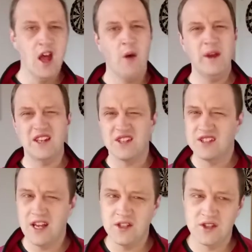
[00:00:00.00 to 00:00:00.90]
And we get a
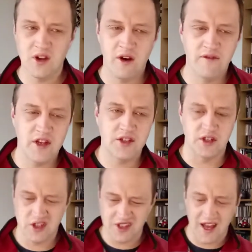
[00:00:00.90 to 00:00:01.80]
sense of this
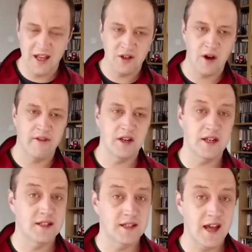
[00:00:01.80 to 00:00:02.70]
and just a hint of it
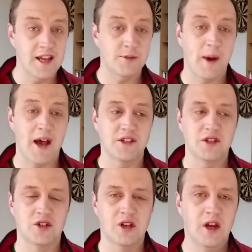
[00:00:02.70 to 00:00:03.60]
in today's
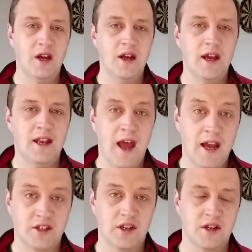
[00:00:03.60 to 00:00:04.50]
passage in
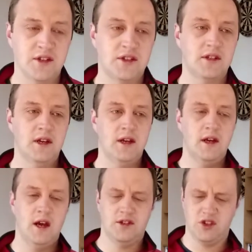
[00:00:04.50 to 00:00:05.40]
Exodus.
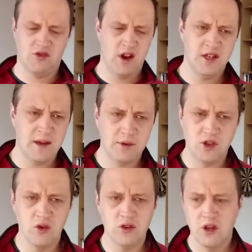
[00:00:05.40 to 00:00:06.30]
It's a strange
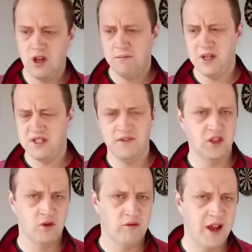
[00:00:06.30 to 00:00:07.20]
episode. Bits of it
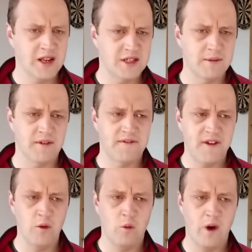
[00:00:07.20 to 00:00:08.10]
don't really seem to
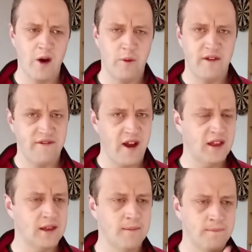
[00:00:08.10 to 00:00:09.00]
fit where we
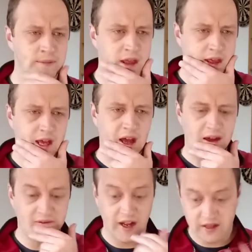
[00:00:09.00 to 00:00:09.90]
find them. Uh,
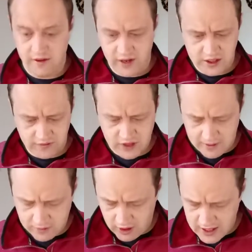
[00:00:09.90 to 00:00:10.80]
in fact, the events of
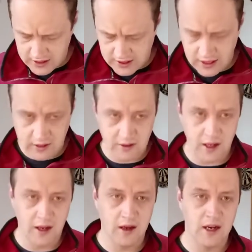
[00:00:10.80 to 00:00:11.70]
chapter 18
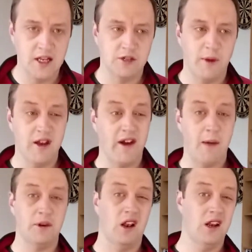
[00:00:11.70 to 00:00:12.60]
uh, at least might have
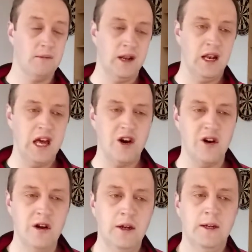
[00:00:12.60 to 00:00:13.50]
happened a little bit
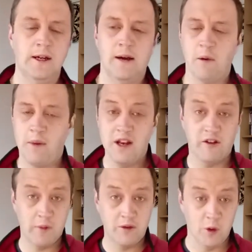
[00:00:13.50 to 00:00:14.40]
later, uh, it might
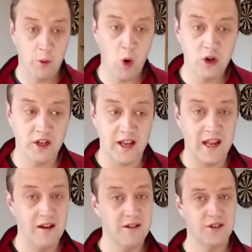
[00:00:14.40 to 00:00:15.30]
have been reported
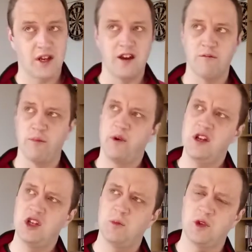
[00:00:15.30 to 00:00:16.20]
here as a kind of
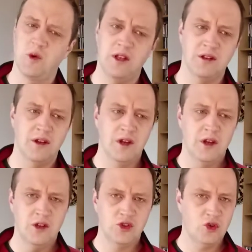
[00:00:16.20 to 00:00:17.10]
bridge between
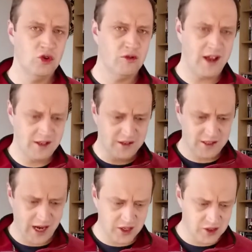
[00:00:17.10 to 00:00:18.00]
two great
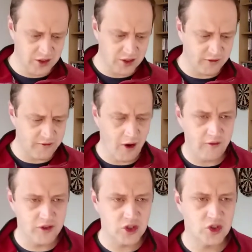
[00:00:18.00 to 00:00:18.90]
sections of,
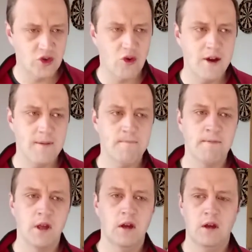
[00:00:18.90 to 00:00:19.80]
of the story.
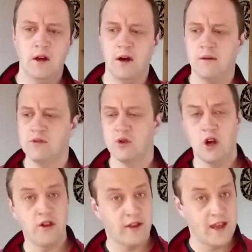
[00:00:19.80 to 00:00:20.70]
Um, so
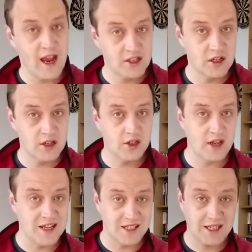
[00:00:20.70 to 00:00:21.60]
now that the
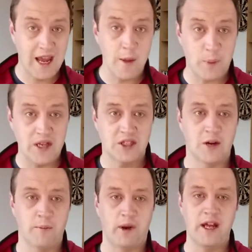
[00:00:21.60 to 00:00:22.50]
Exodus escape is
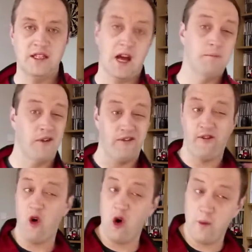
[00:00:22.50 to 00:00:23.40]
complete, and
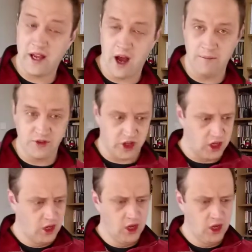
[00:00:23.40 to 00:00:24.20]
before we come to the